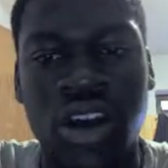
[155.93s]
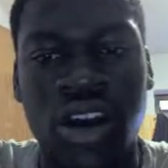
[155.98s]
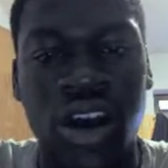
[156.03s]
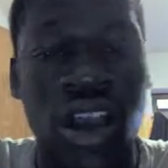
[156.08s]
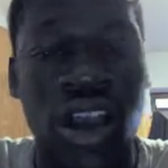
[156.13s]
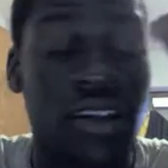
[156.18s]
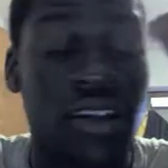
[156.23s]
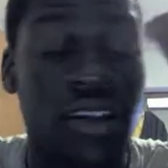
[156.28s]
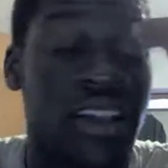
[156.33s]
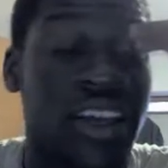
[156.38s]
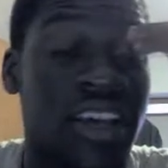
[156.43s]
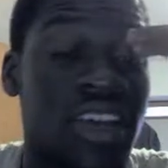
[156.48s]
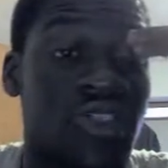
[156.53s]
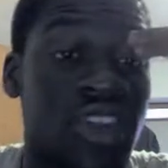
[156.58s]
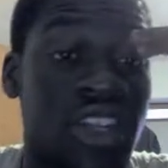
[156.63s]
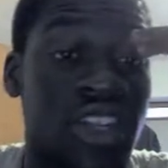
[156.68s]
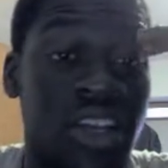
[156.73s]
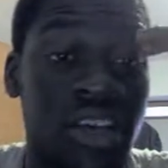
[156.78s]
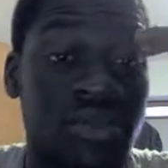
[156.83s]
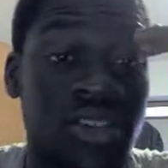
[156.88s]
after the injury
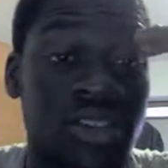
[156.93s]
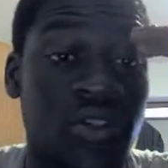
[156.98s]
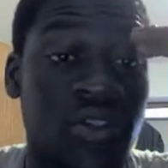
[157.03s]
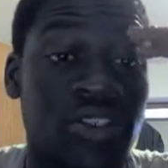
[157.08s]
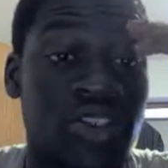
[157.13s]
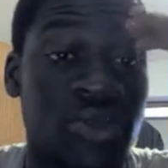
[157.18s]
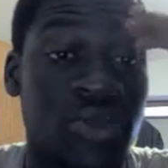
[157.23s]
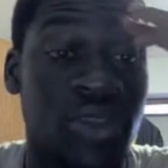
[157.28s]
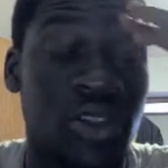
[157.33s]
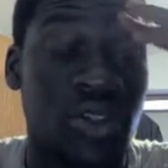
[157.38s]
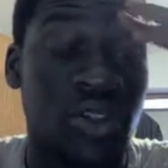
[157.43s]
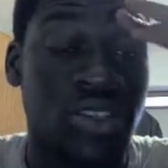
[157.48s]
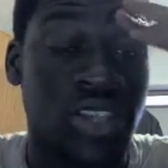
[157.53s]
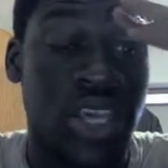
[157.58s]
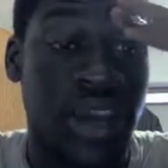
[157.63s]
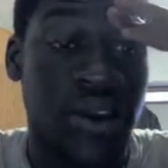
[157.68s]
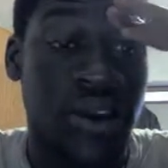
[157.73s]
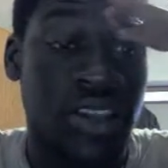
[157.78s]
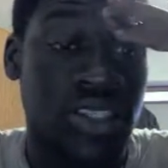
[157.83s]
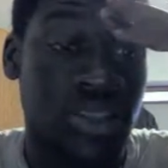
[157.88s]
to himself, he's going to be losing
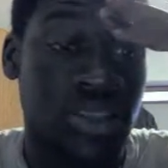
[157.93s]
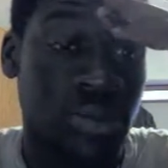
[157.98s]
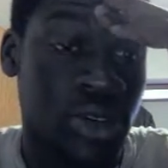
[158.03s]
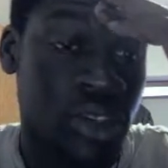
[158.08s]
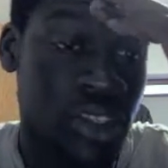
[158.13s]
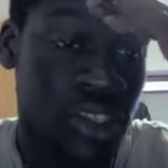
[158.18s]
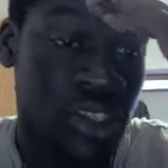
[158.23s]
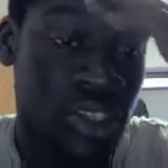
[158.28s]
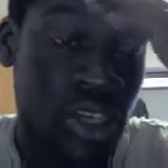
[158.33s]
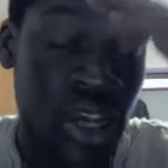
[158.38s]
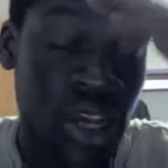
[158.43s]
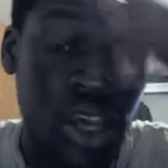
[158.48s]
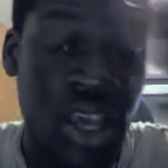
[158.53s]
carries to Bush.